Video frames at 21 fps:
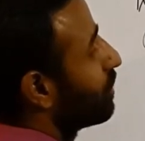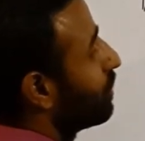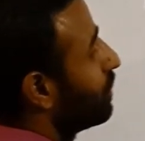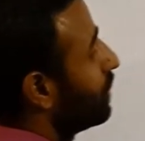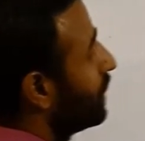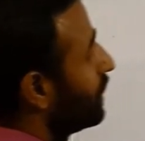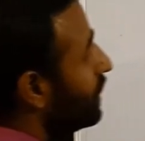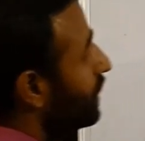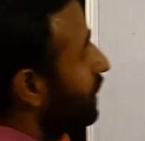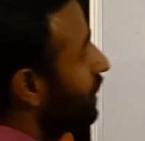
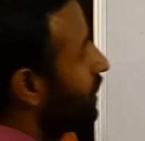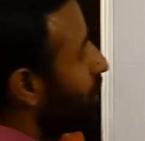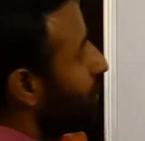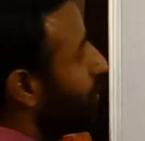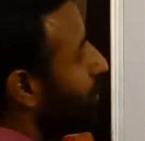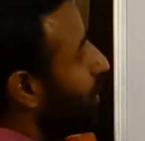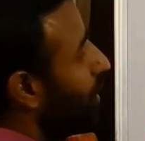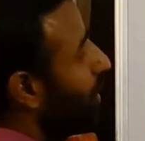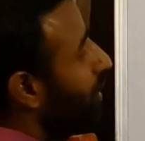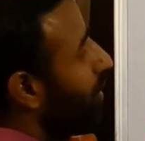So this
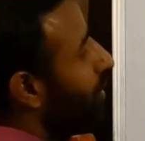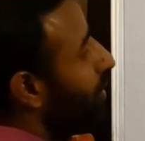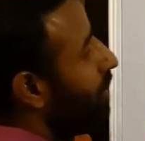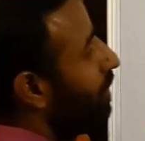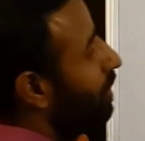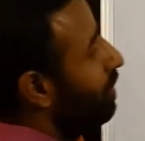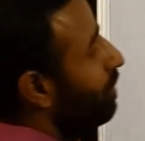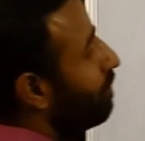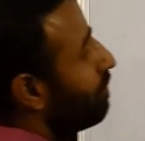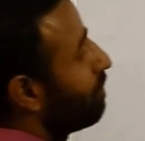is your
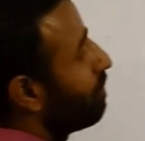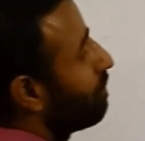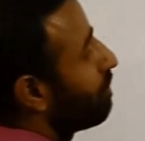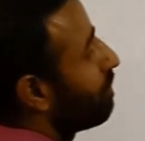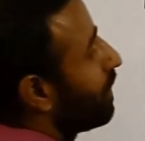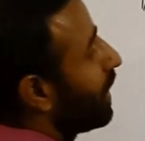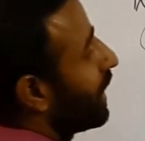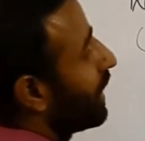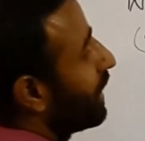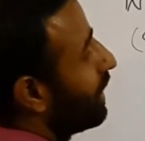
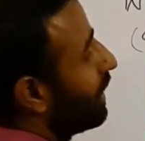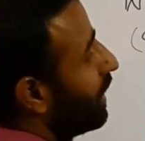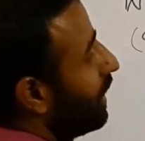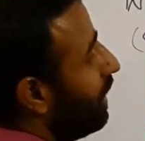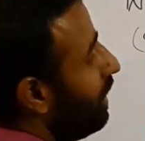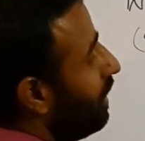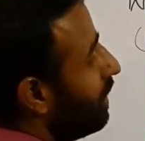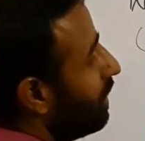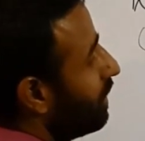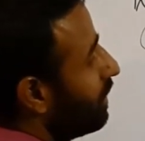
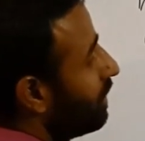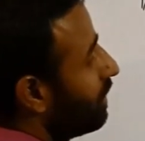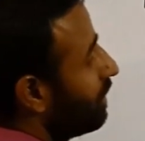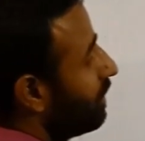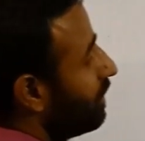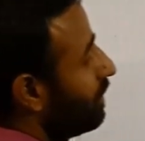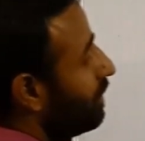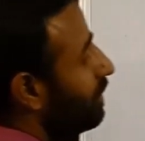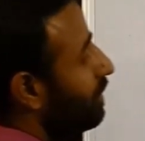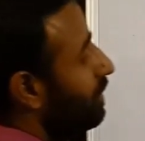final
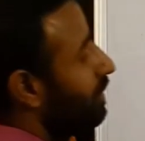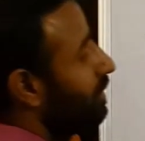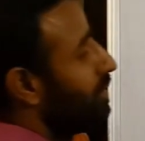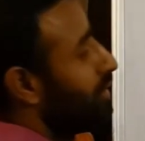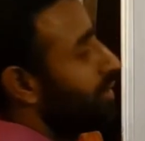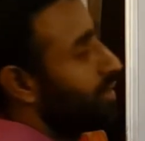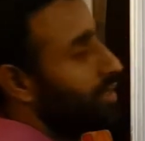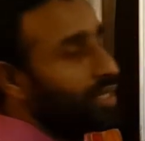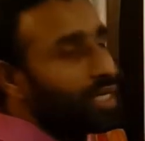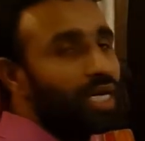
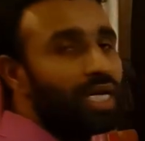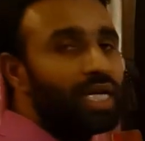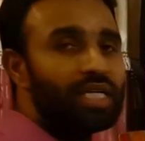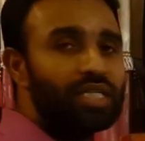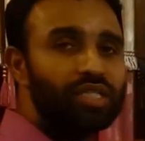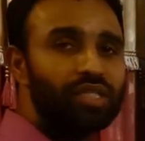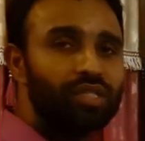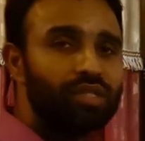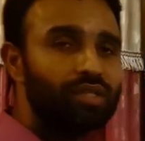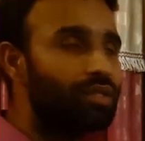
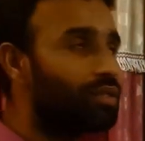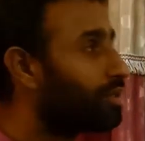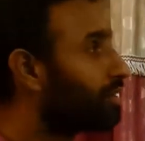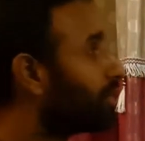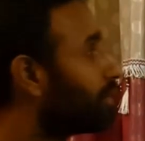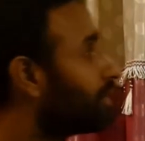relation.